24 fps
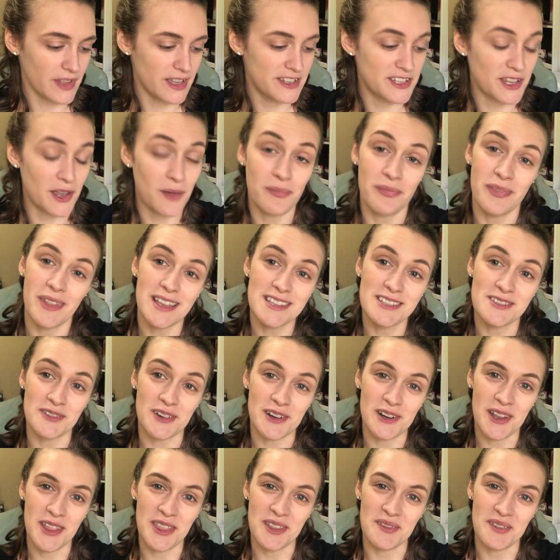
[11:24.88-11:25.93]
So that's for
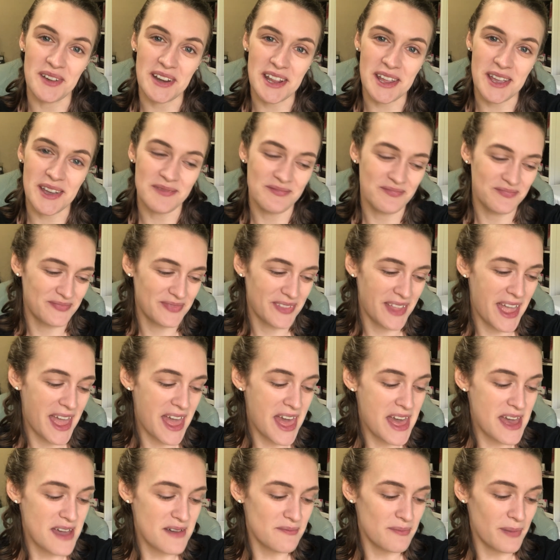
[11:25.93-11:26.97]
another video.
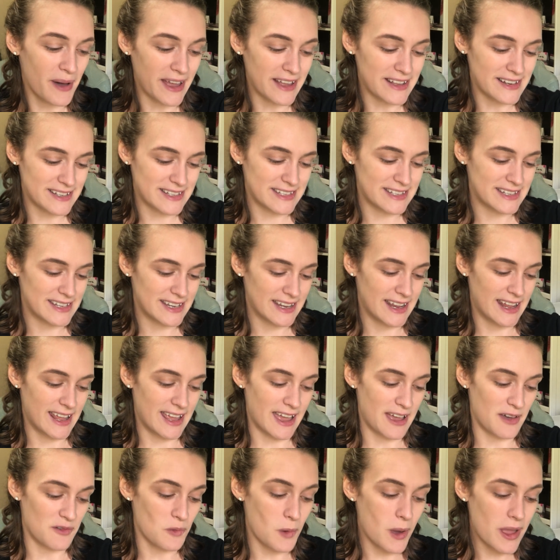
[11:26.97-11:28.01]
But
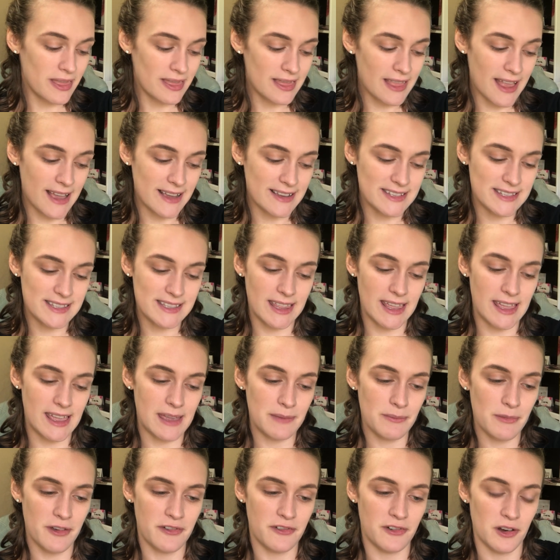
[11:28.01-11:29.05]
one last
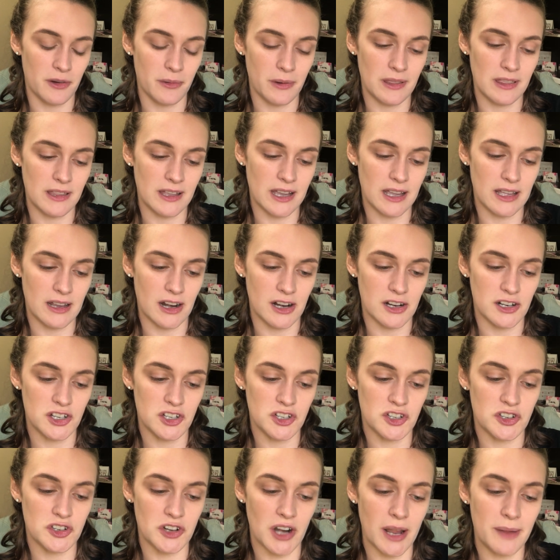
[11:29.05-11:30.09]
thing before we look at our
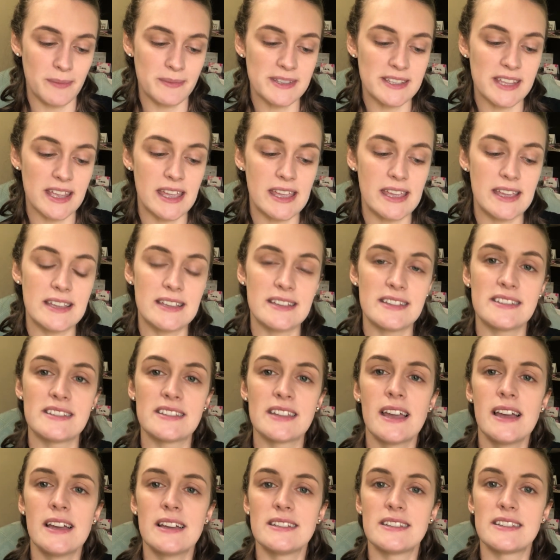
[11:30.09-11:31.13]
stripes
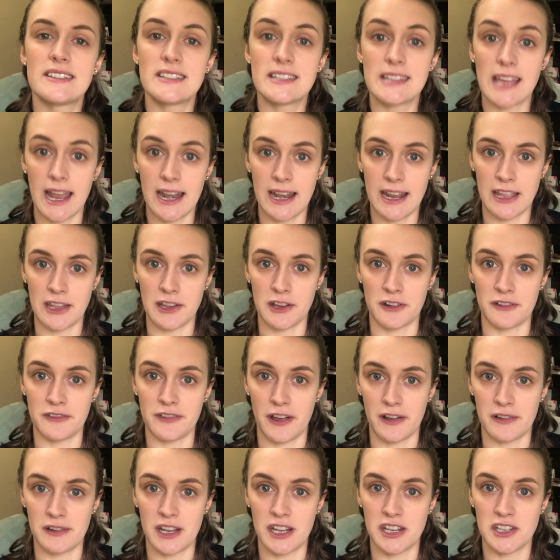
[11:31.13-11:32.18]
is setting your
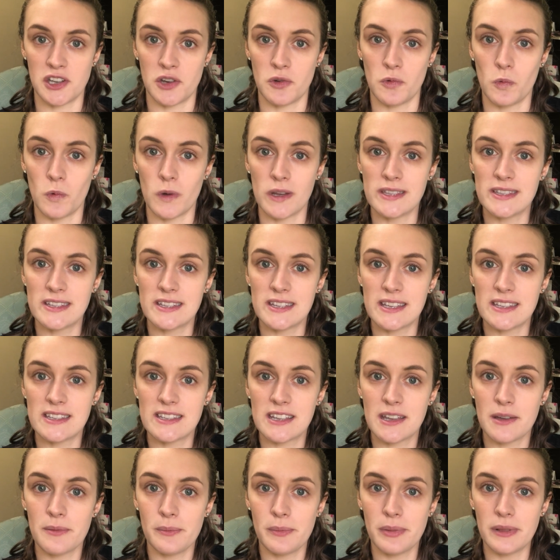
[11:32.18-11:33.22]
foundation once it's
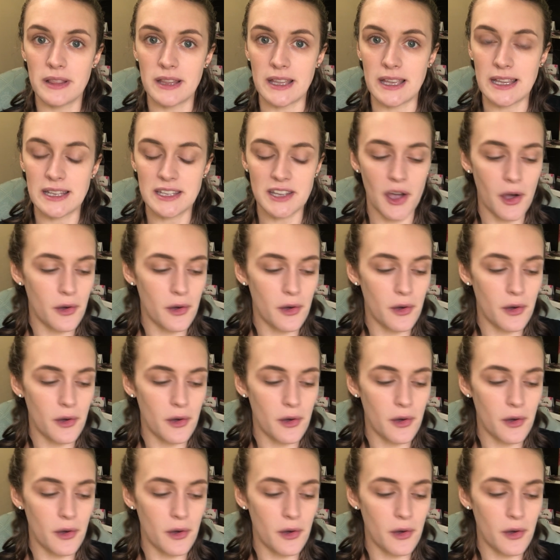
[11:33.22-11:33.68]
complete.